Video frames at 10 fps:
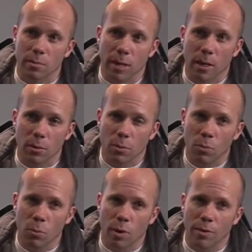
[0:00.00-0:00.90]
about
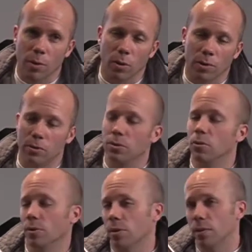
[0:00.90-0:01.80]
what they want to
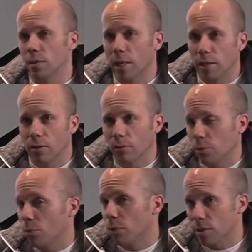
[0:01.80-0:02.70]
do with
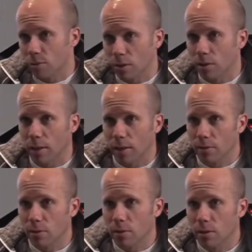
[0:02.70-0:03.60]
with the rest of their
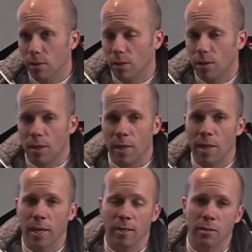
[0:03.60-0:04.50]
lives.
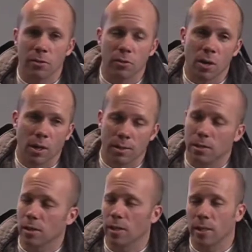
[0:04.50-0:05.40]
And that is not a
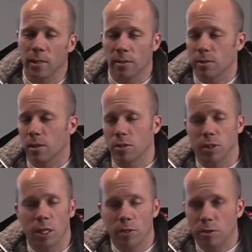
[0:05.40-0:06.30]
slight against the
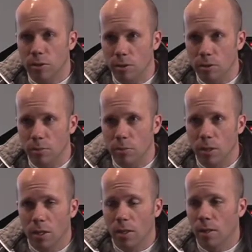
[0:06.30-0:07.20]
education system
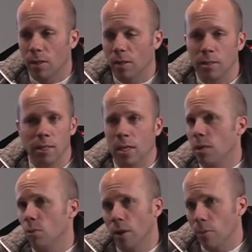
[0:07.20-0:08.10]
in
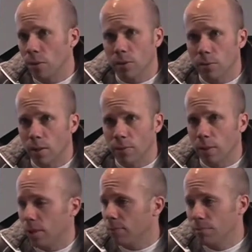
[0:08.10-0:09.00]
any way
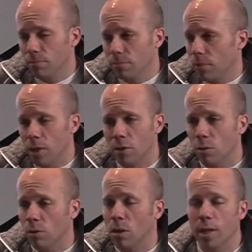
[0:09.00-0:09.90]
whatsoever. I
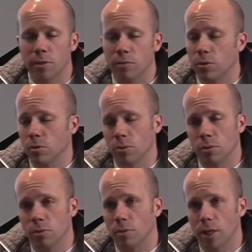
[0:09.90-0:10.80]
know lots of
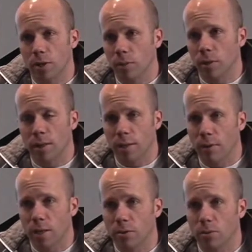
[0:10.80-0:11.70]
students who have graduated out of
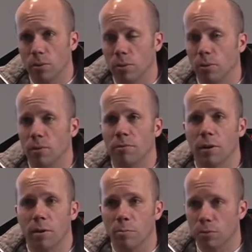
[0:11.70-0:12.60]
high school who are
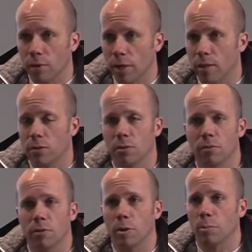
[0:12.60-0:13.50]
very bright, who are
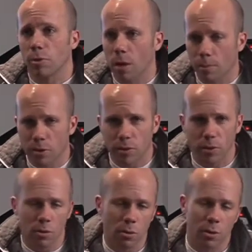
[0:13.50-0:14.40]
very
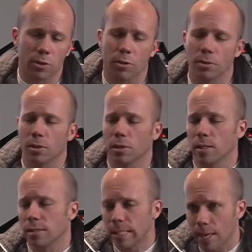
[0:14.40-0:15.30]
promising, who are socially
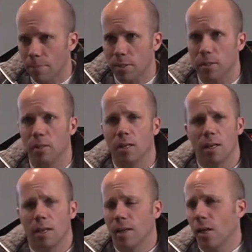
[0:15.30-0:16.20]
adept, and
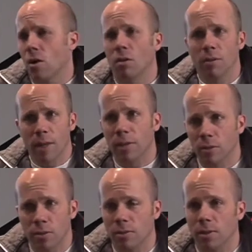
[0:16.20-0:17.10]
all of that
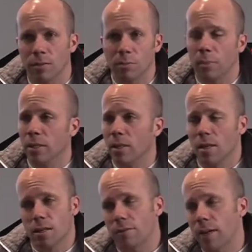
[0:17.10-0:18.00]
good stuff. But
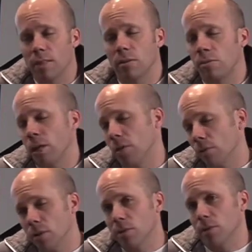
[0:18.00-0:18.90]
the fact of the
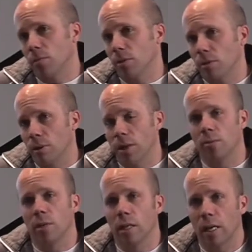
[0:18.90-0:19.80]
matter is that when you're
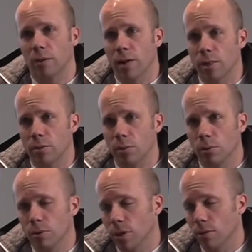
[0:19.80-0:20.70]
graduating out of high
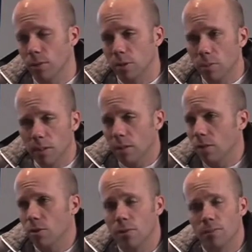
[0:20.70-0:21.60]
school, generally
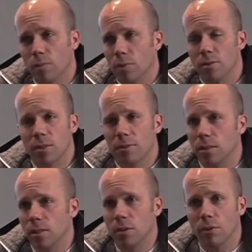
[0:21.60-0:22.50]
speaking, you're
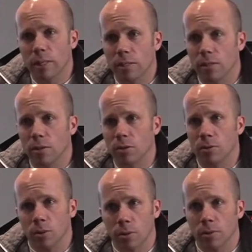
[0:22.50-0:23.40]
17 or 18
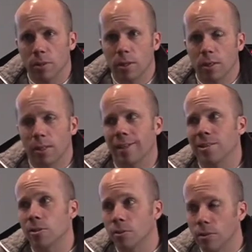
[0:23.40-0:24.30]
years old. And I
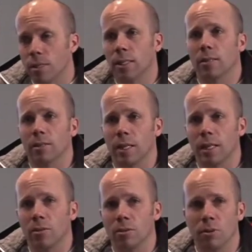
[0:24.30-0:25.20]
don't think
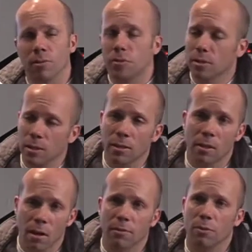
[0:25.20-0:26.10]
that you have seen
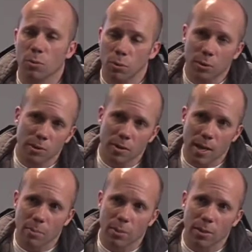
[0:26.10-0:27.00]
enough of the world at
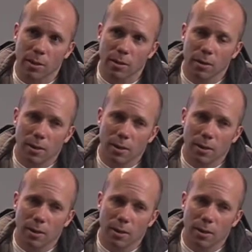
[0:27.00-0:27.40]
that point,